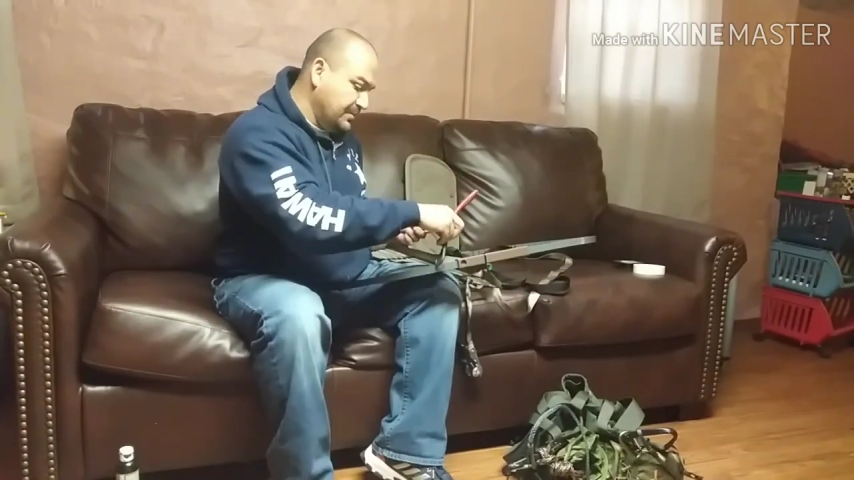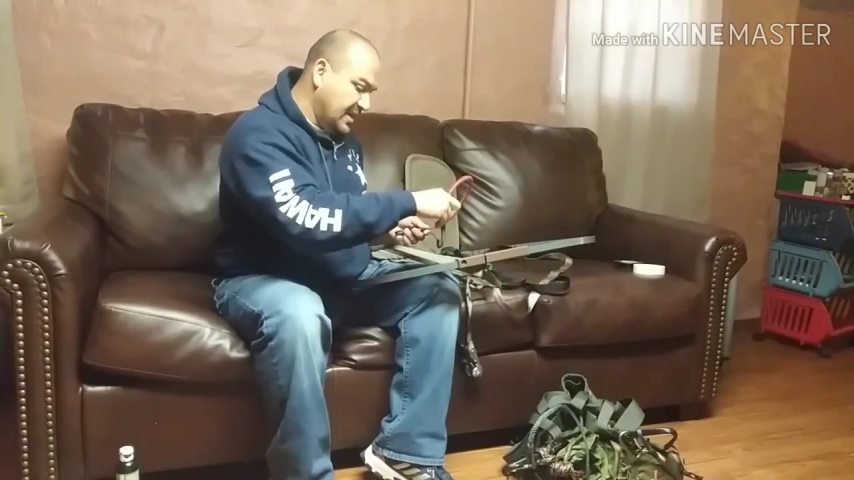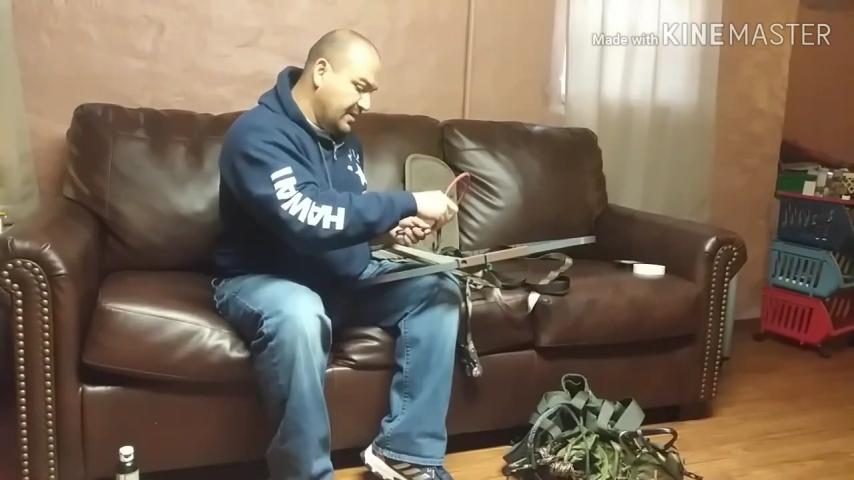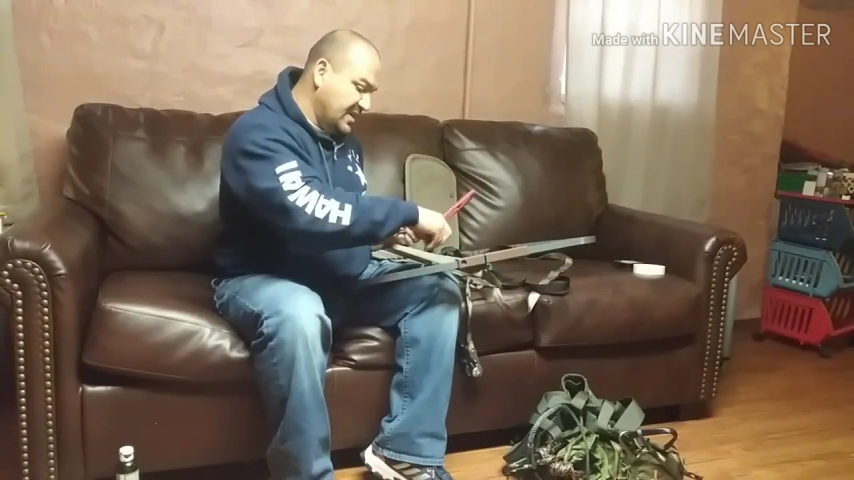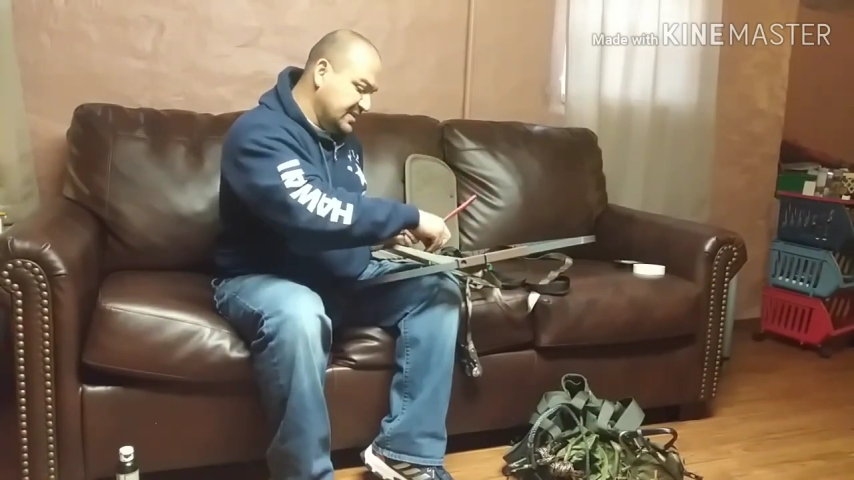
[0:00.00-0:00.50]

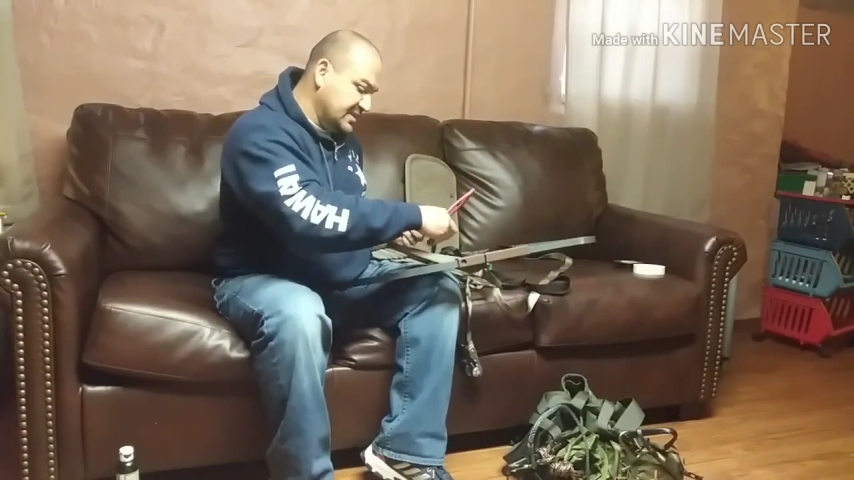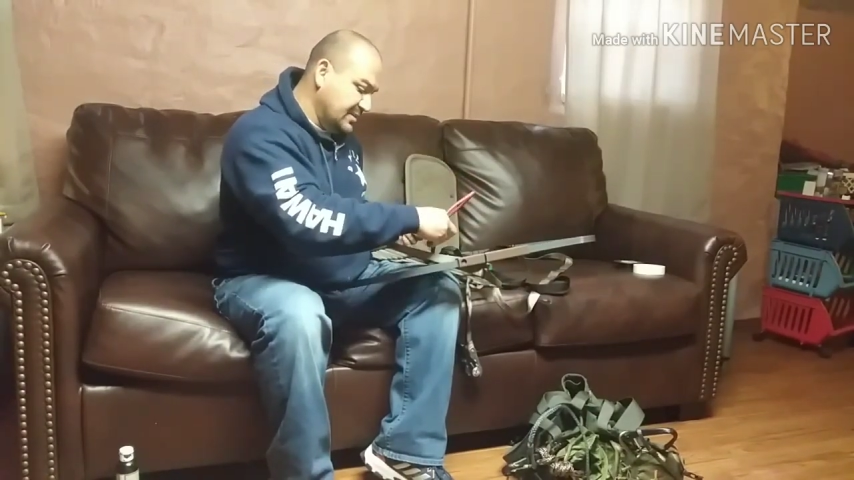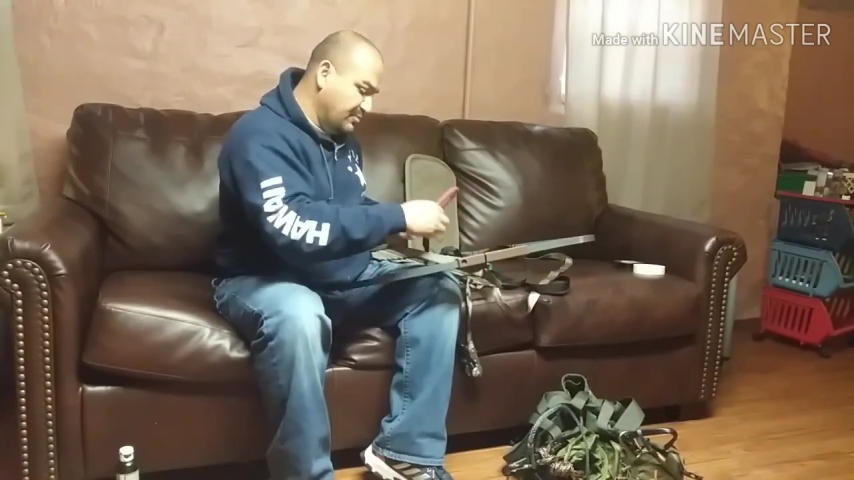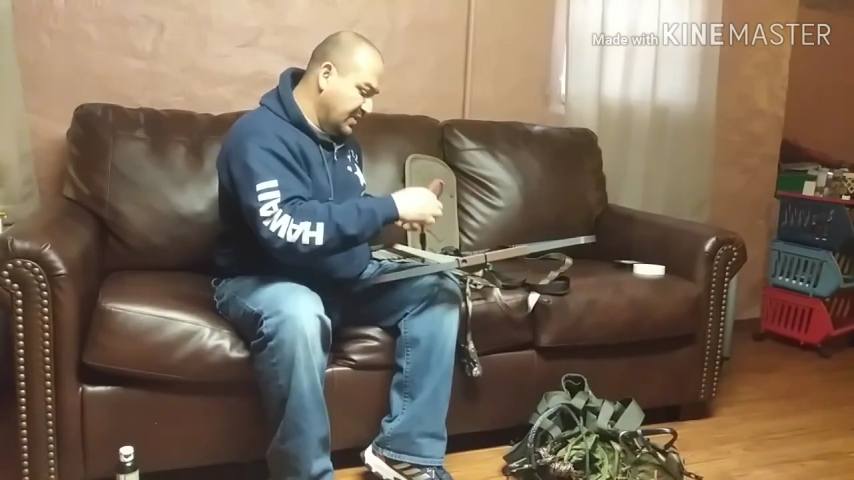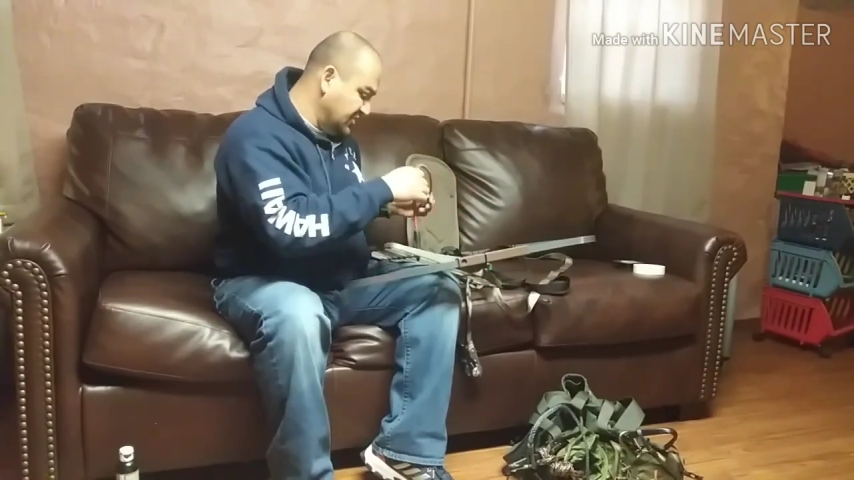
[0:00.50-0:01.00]
I basically
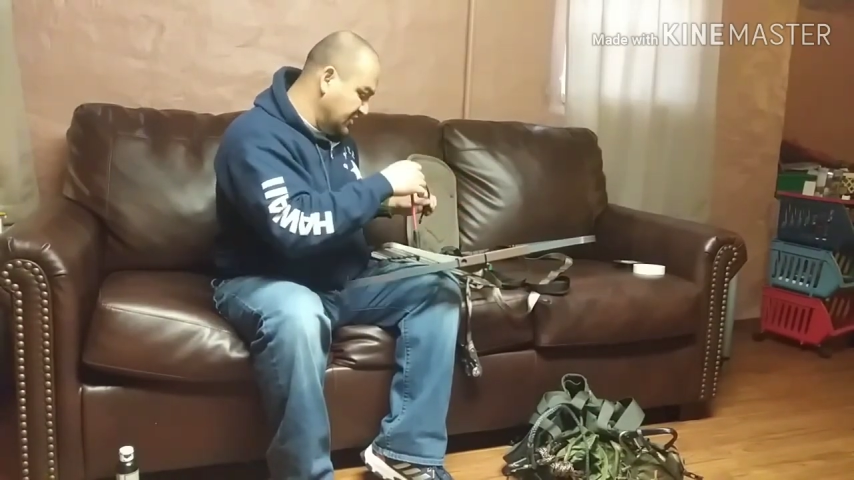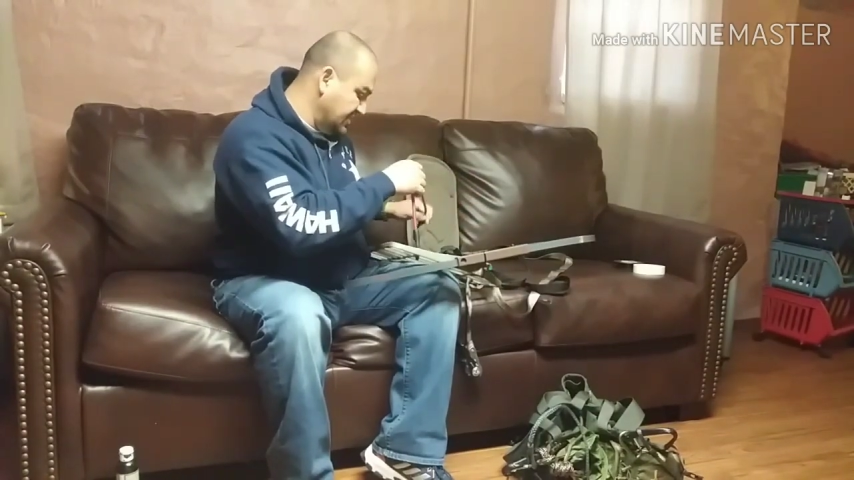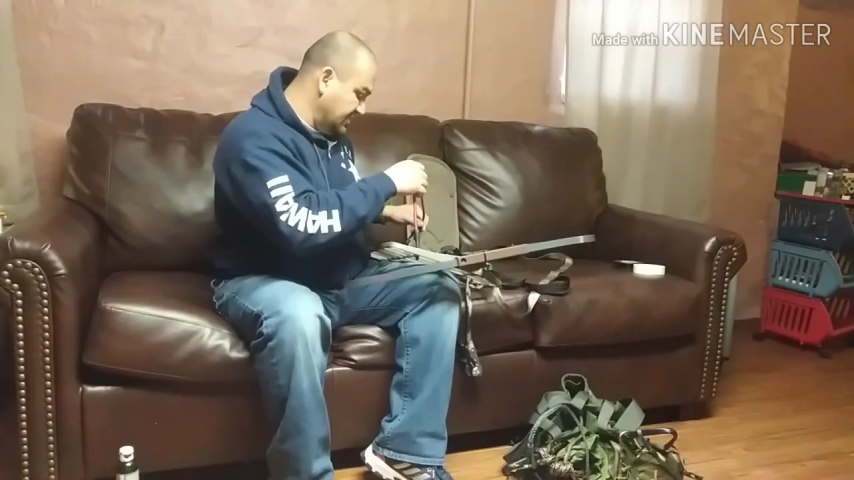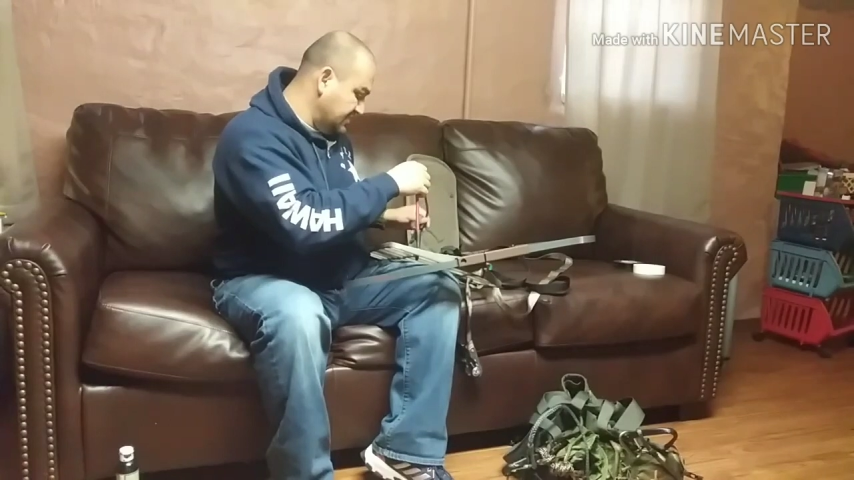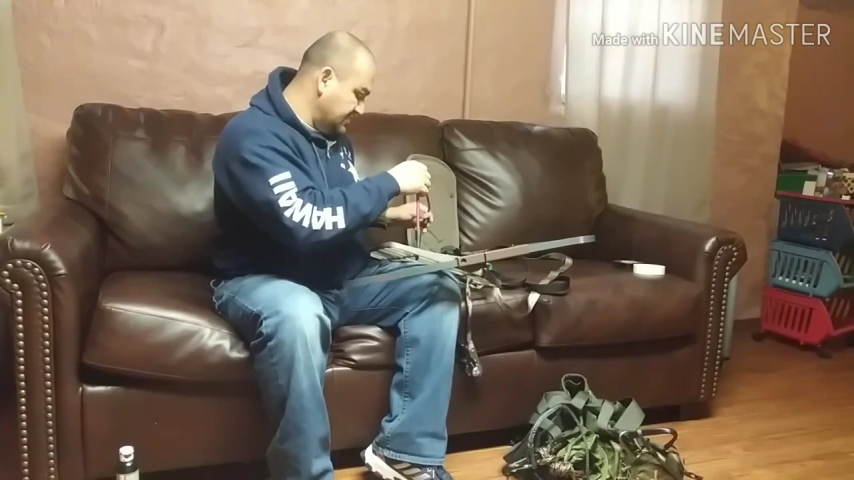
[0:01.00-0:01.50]
bungee,